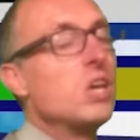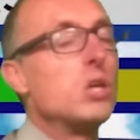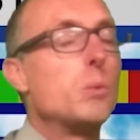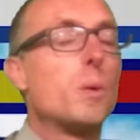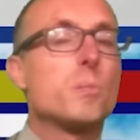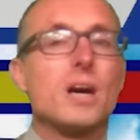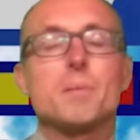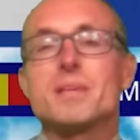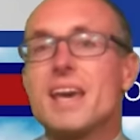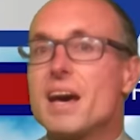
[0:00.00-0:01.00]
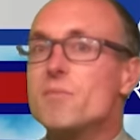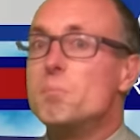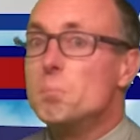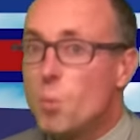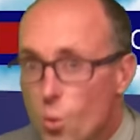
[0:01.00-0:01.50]
you will probably have
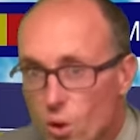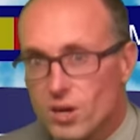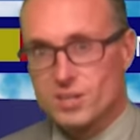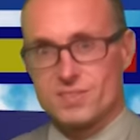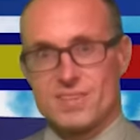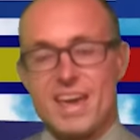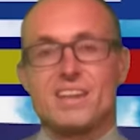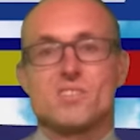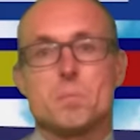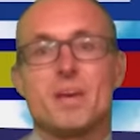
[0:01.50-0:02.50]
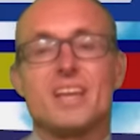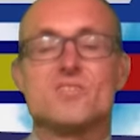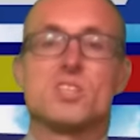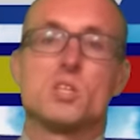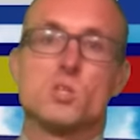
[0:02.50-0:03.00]
more aches and
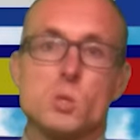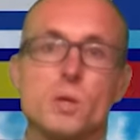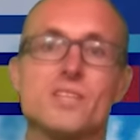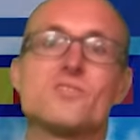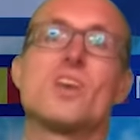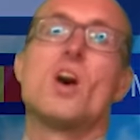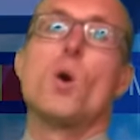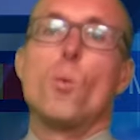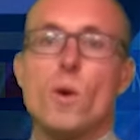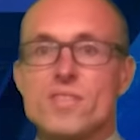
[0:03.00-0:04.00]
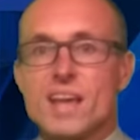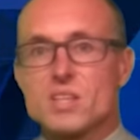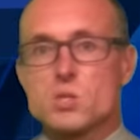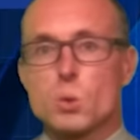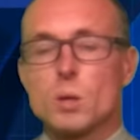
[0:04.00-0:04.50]
pains in your joints when
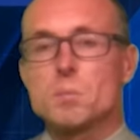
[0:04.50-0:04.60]
that storm